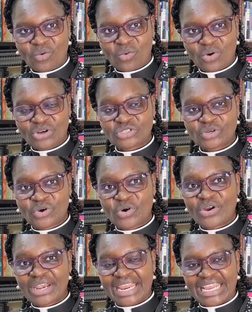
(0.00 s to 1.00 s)
what
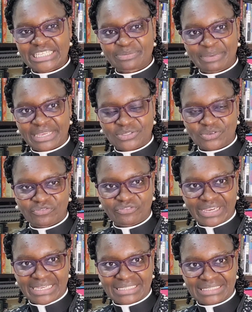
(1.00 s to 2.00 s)
God expects of
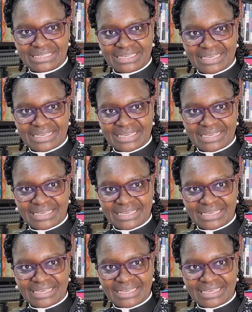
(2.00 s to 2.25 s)
us,